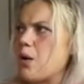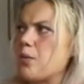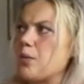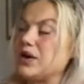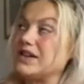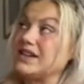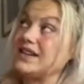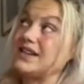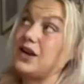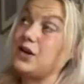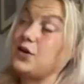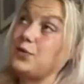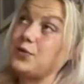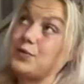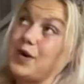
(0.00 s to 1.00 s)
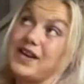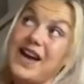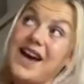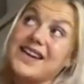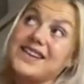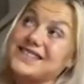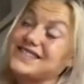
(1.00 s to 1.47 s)
But then I open my
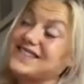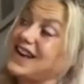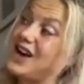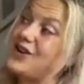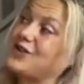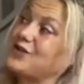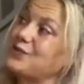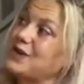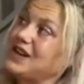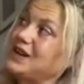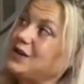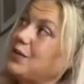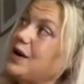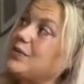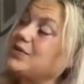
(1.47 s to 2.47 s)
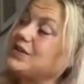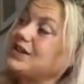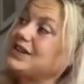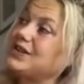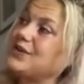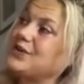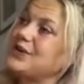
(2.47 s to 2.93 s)
eyes out of my little
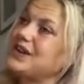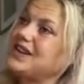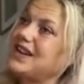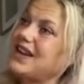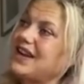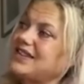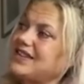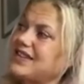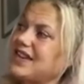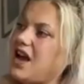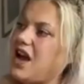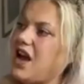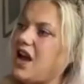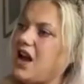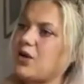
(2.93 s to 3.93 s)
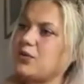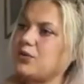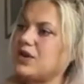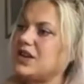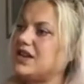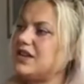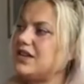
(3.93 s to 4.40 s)
bubble and realize how
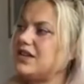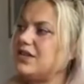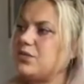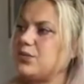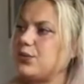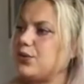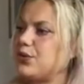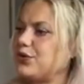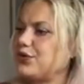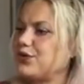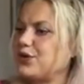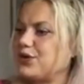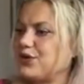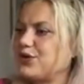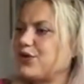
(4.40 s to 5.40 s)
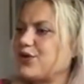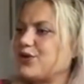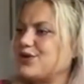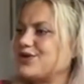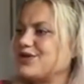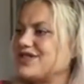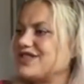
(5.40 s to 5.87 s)
many beautiful
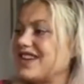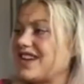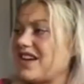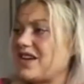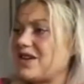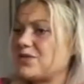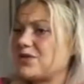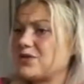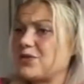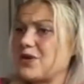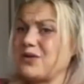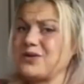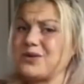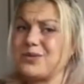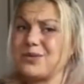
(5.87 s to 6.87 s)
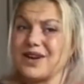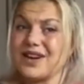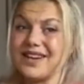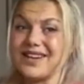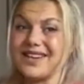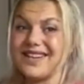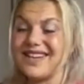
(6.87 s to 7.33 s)
souls that I am surrounded by,
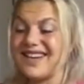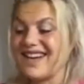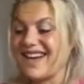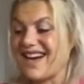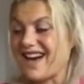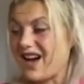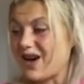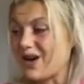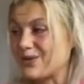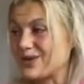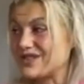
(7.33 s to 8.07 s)
how